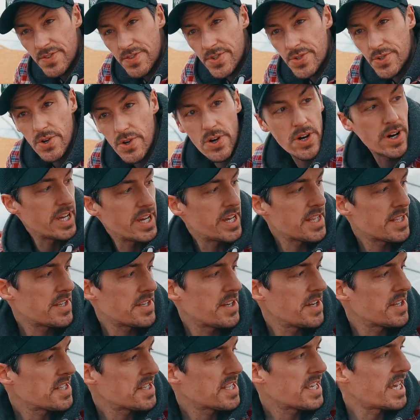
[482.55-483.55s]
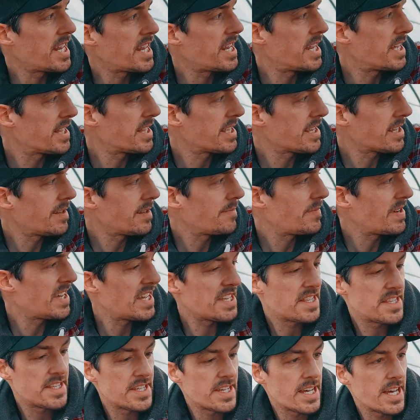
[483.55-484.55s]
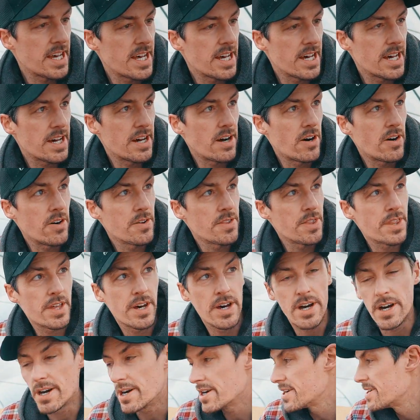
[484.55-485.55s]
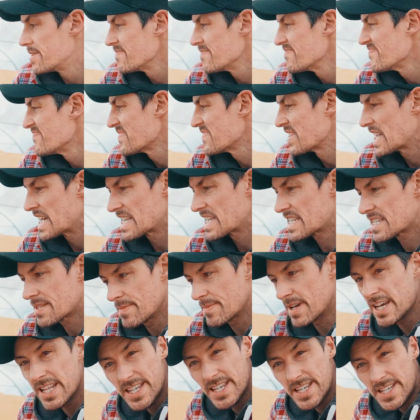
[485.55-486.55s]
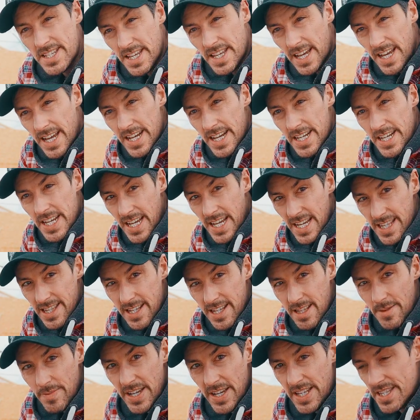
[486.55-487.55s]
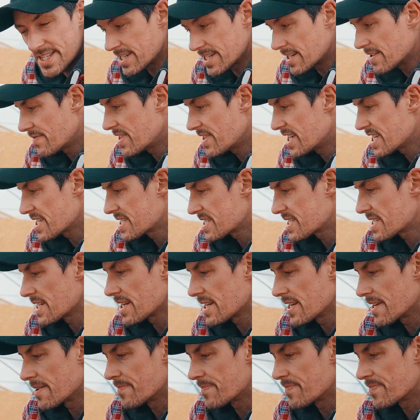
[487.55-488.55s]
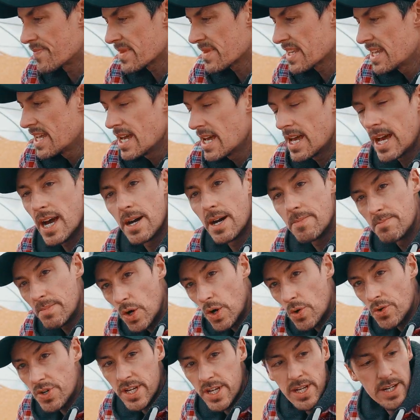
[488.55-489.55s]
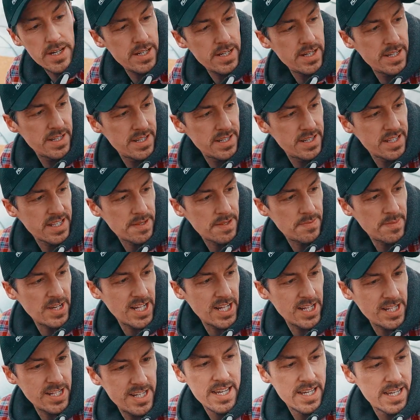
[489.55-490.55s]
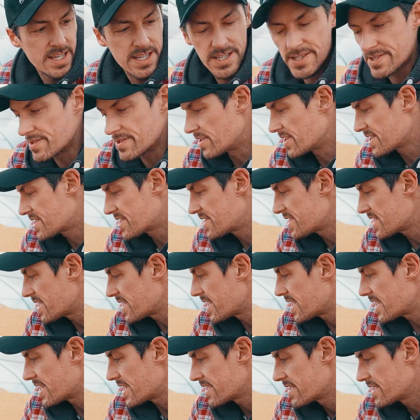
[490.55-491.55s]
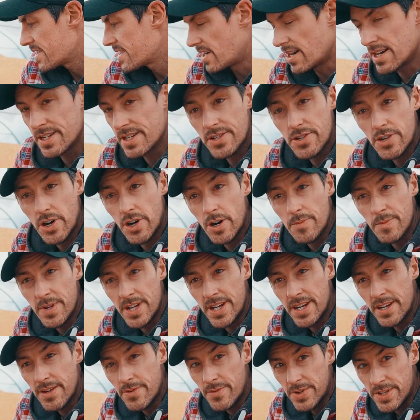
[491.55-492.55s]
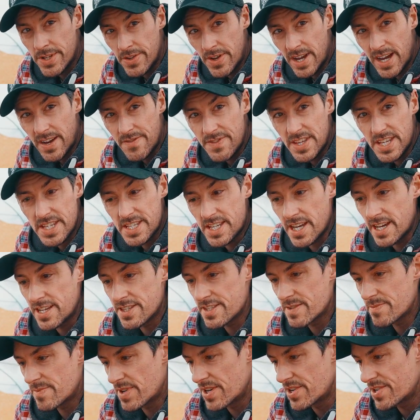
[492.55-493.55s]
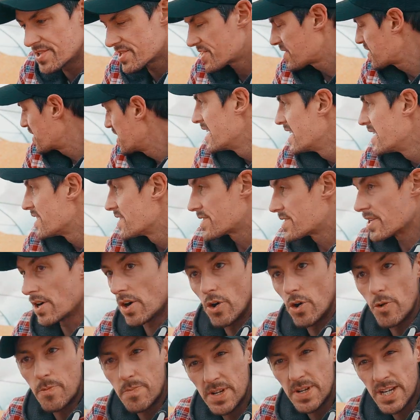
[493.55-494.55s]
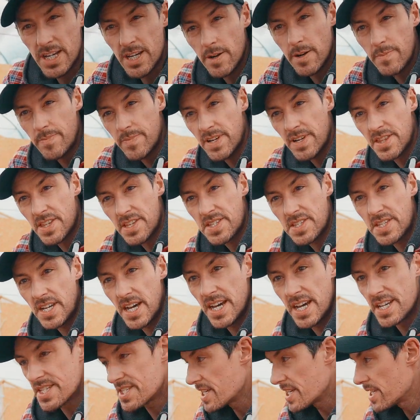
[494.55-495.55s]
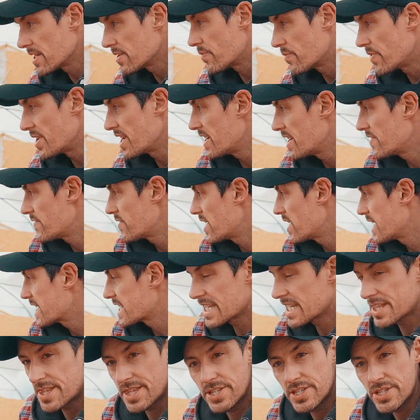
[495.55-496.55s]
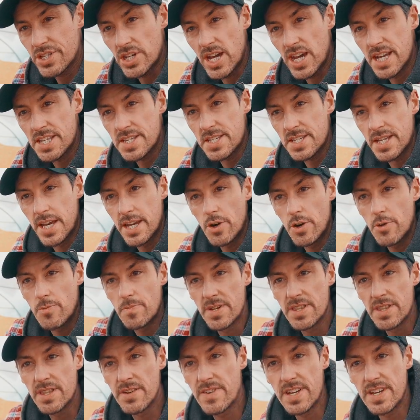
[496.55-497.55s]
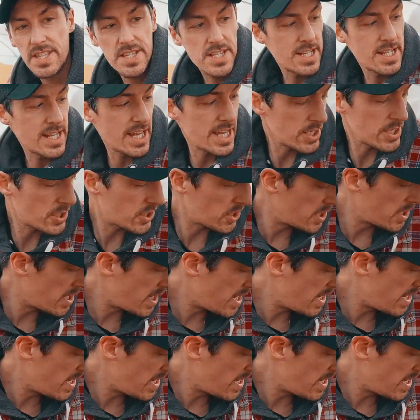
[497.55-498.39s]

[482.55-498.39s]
straw, it does get a little bit on the smelly side, a little bit of this ammonia smell. It's not uncommon when you have these kinds of birds. So opening up on the sides here, whenever I get the chance, I open the ventilation